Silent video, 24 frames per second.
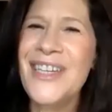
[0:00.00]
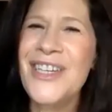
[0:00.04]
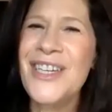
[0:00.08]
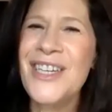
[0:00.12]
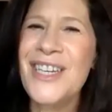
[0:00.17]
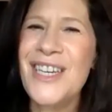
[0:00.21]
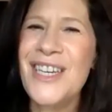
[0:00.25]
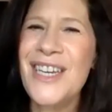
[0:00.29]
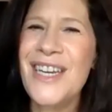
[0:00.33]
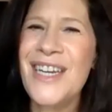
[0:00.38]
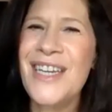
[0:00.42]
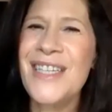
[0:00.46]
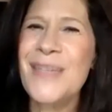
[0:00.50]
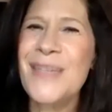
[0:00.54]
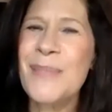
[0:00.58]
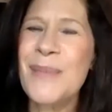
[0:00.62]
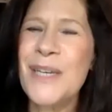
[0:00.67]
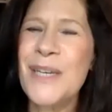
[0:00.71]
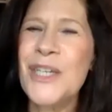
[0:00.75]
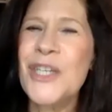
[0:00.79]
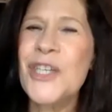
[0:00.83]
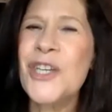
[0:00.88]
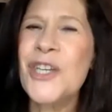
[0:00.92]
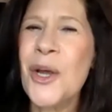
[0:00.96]
she's
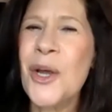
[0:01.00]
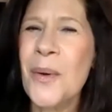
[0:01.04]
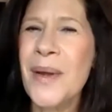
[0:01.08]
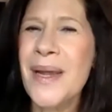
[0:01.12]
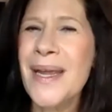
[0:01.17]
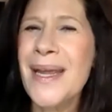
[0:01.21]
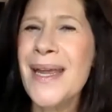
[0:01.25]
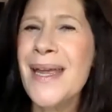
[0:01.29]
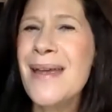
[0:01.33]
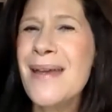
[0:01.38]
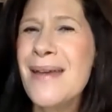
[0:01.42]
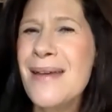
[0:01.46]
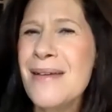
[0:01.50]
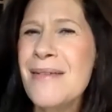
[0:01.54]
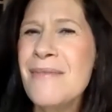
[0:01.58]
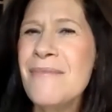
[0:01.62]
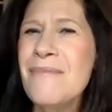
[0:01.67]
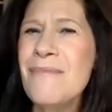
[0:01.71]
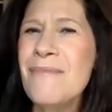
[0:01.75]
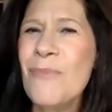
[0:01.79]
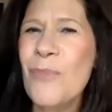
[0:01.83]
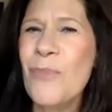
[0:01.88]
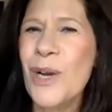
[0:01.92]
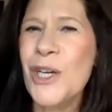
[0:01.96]
been showing
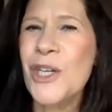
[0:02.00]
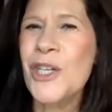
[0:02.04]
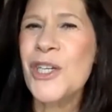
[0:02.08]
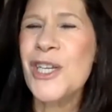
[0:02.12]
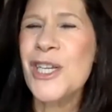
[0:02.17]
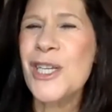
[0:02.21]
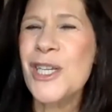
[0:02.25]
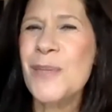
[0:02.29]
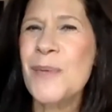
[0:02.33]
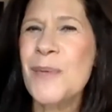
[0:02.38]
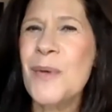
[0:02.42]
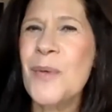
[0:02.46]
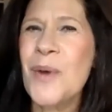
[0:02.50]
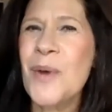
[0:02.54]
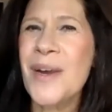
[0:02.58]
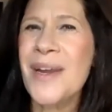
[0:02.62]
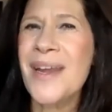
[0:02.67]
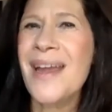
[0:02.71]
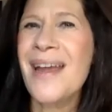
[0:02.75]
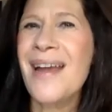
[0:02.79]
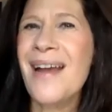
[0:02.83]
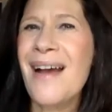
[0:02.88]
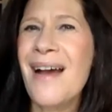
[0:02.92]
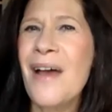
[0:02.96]
him what she's been
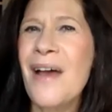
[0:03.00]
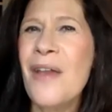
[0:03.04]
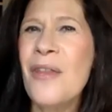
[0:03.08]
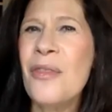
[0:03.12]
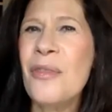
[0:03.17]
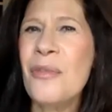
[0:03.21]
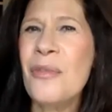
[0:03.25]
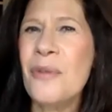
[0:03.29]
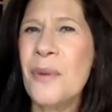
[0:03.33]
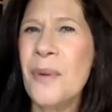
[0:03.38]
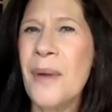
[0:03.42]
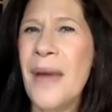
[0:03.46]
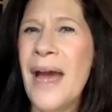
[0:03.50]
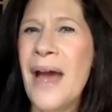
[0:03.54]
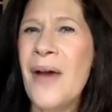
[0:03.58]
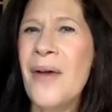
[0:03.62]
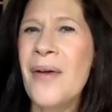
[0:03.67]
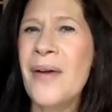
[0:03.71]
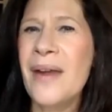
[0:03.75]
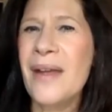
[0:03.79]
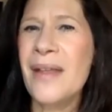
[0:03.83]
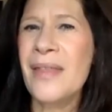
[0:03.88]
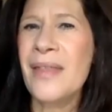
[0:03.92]
working on throughout.